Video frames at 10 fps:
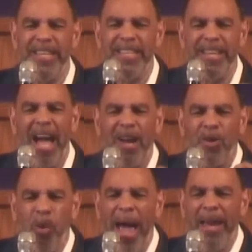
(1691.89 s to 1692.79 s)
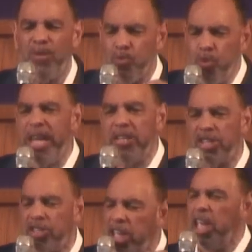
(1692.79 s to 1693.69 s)
did not quite
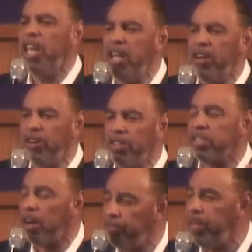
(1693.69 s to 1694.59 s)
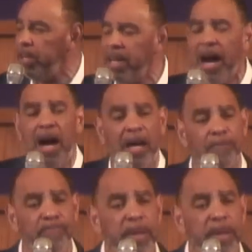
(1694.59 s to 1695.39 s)
reach the ears of their God.